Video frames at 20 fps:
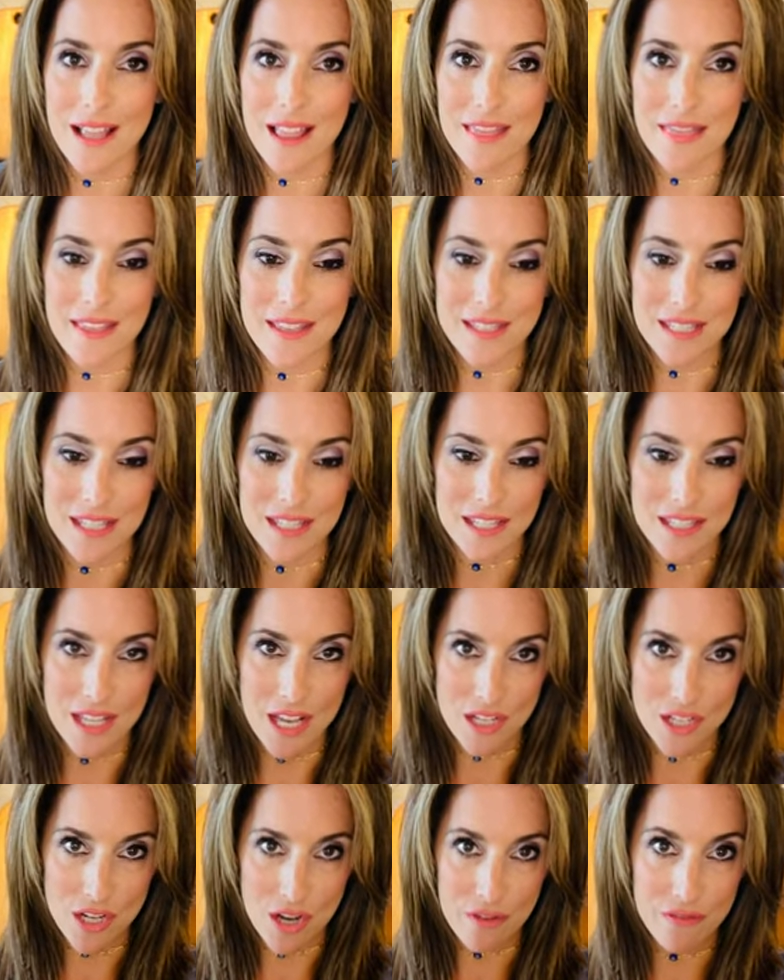This is
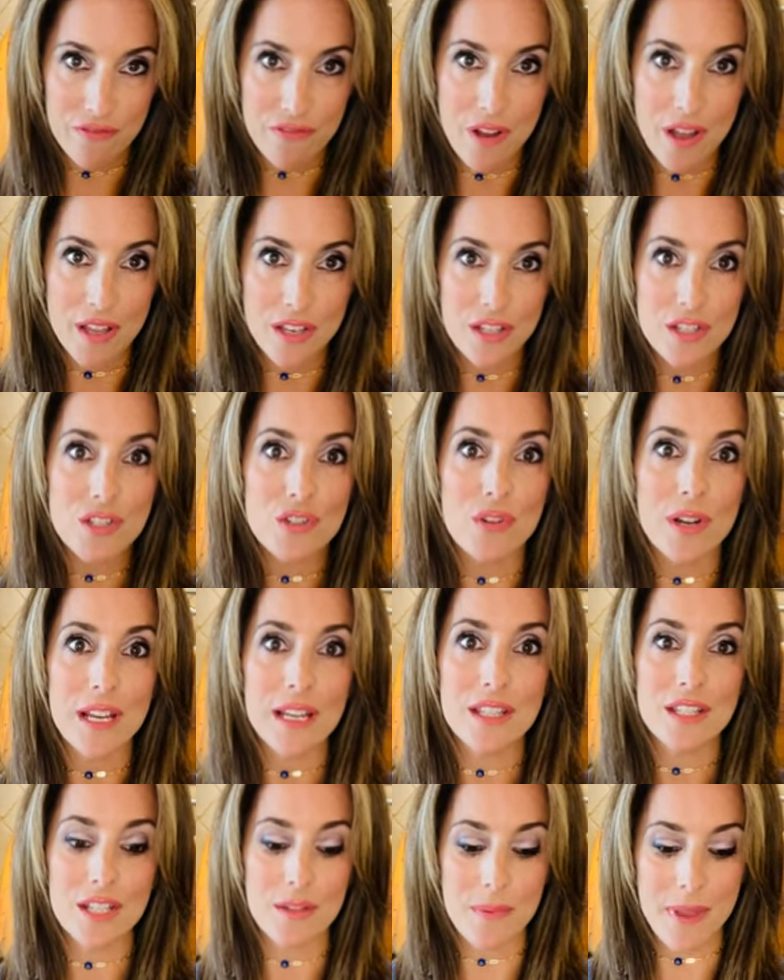such a fun drink
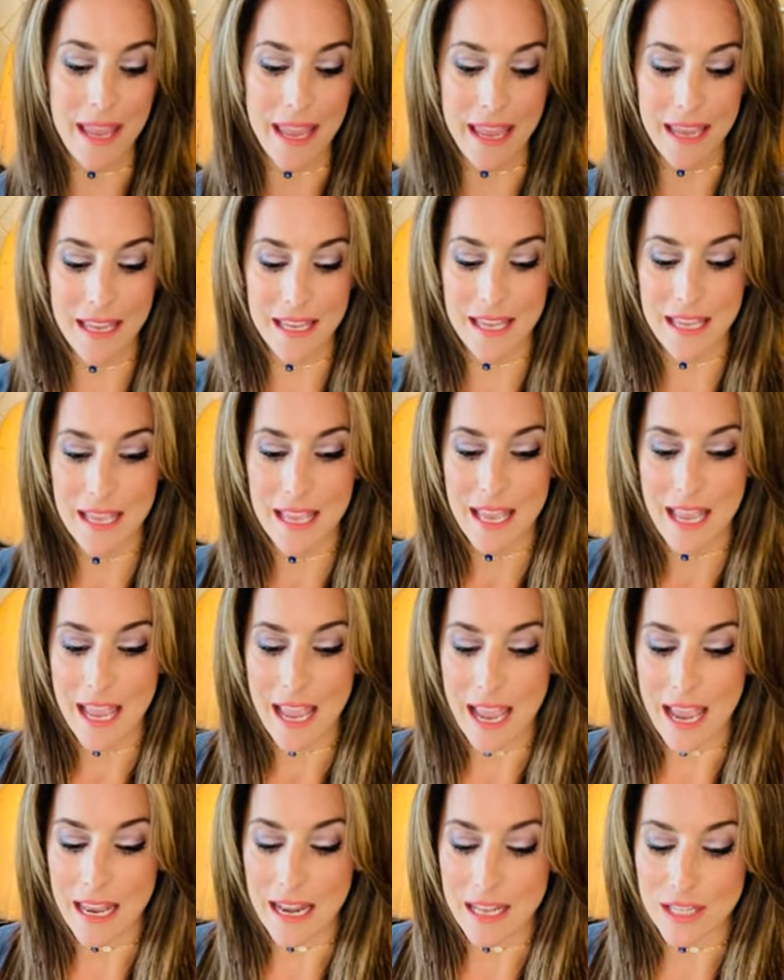to make,
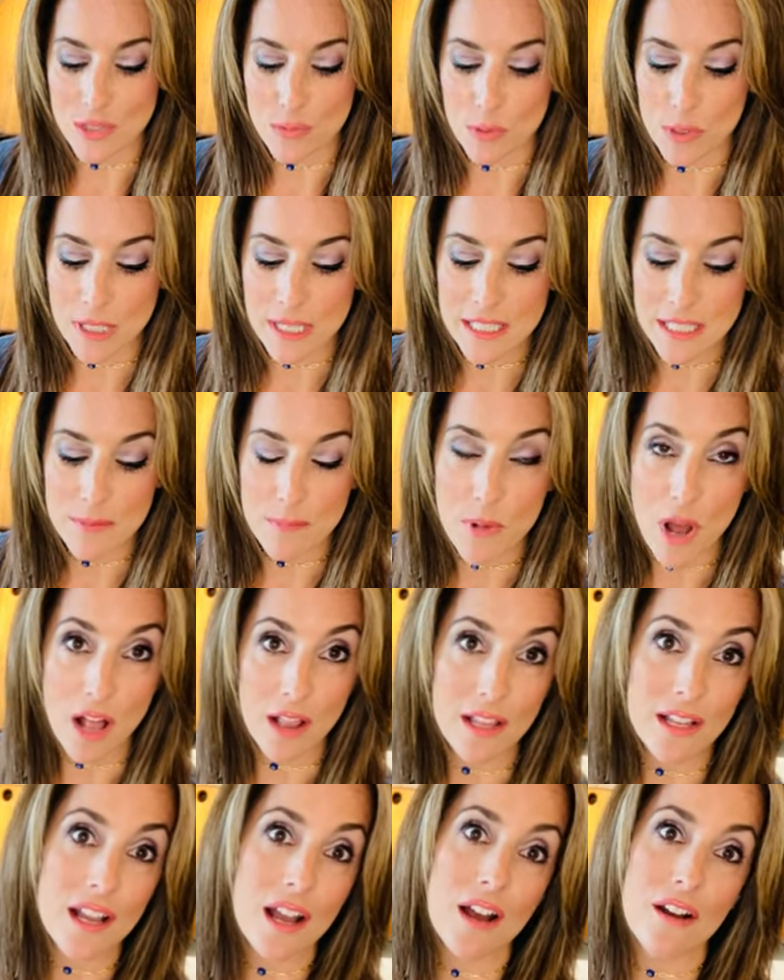and it's really
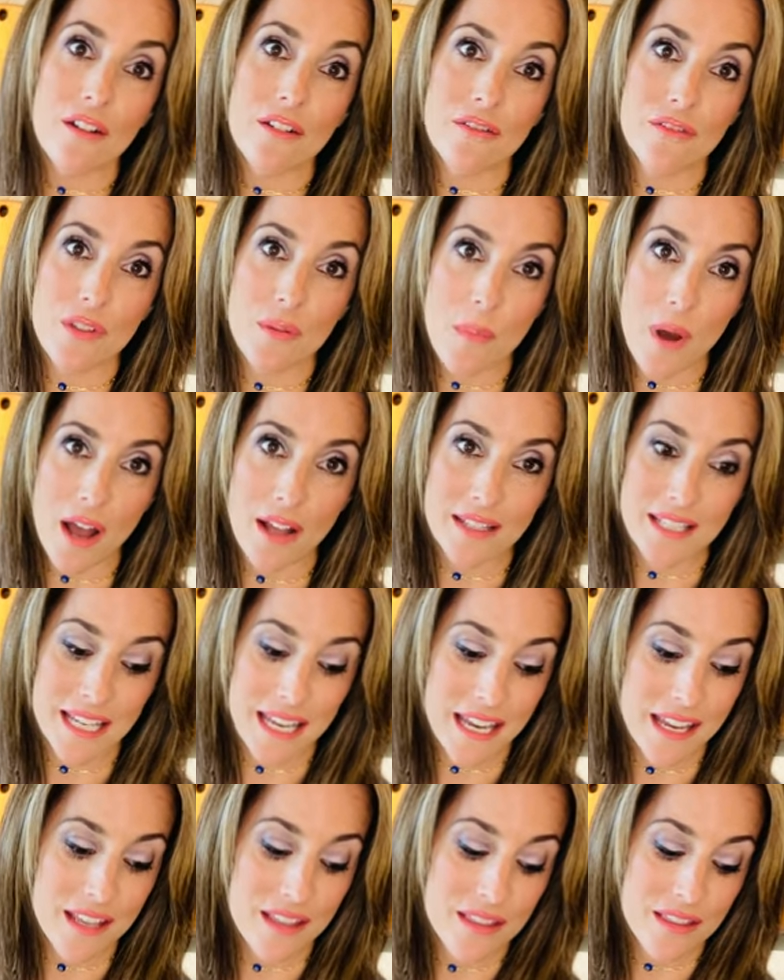symbolic of the
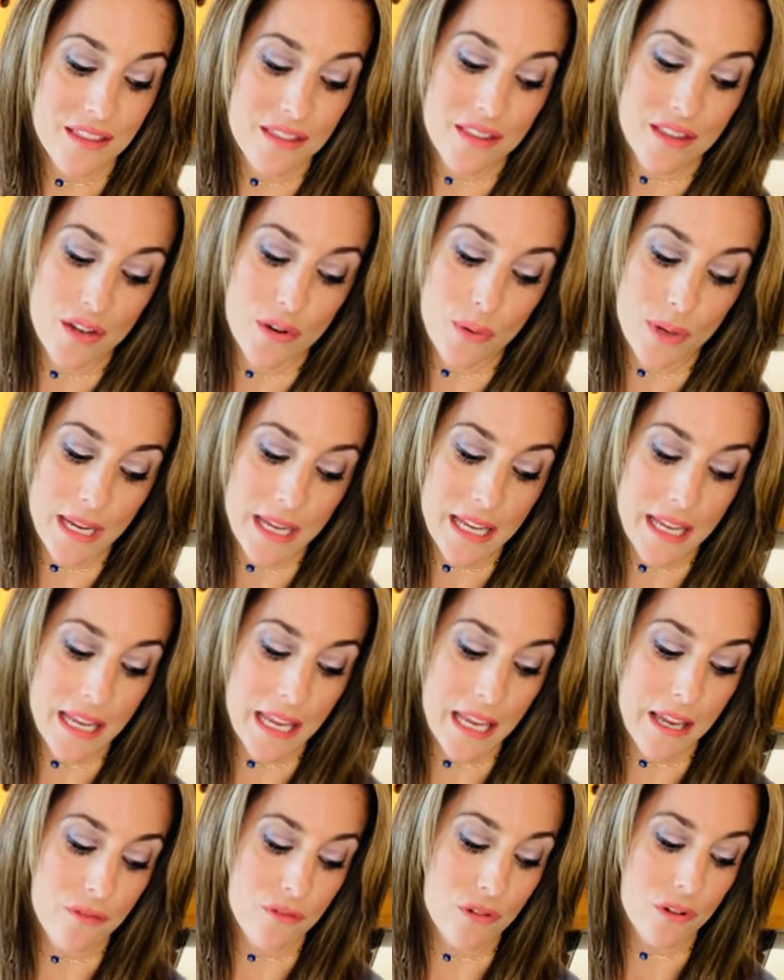Monty, the Greek
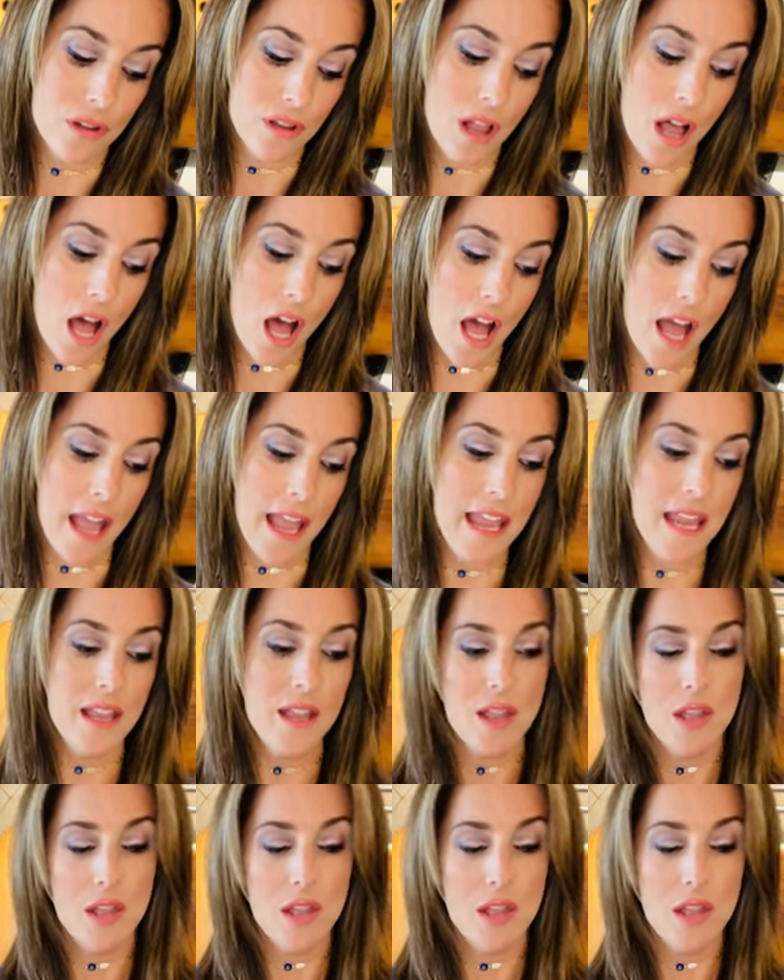evil eye,